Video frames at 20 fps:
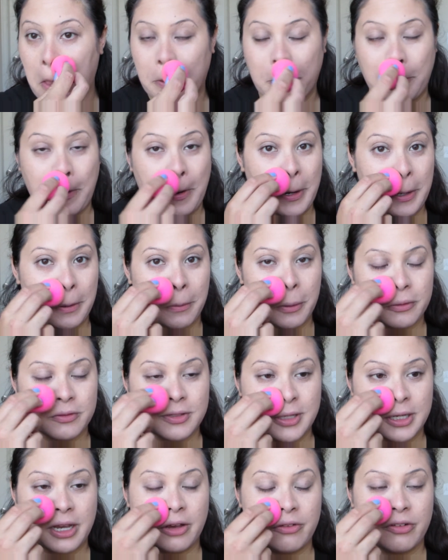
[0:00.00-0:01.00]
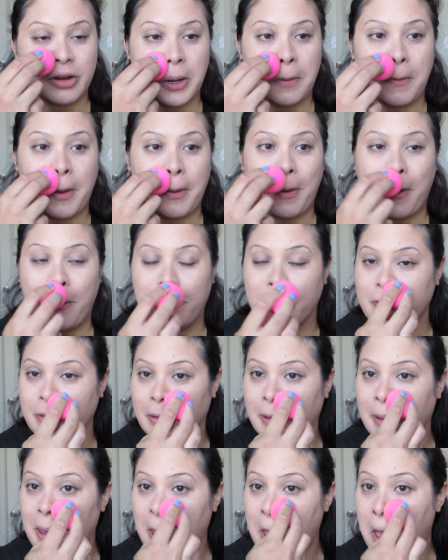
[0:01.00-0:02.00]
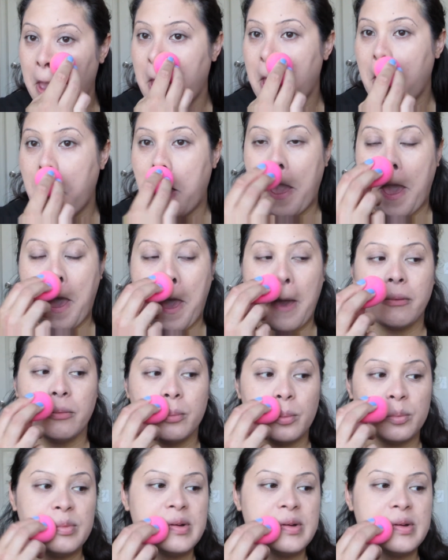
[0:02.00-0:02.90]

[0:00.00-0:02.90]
Sorry, it's like covering my mouth.